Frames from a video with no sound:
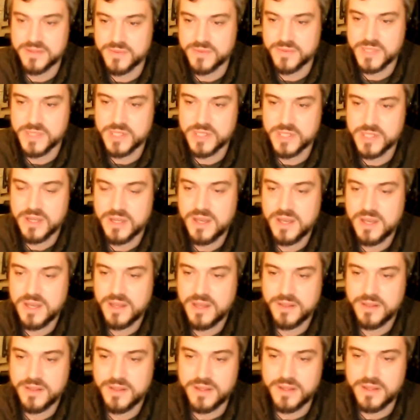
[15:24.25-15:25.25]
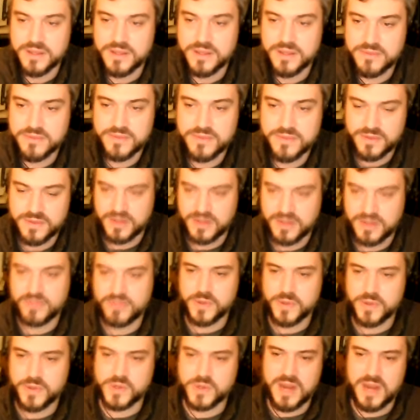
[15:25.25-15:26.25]
which the
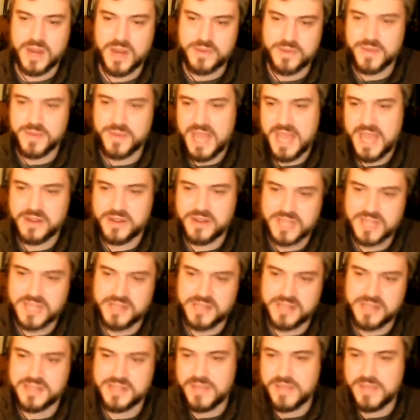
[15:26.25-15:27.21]
folks who are aiming to be anchor tenants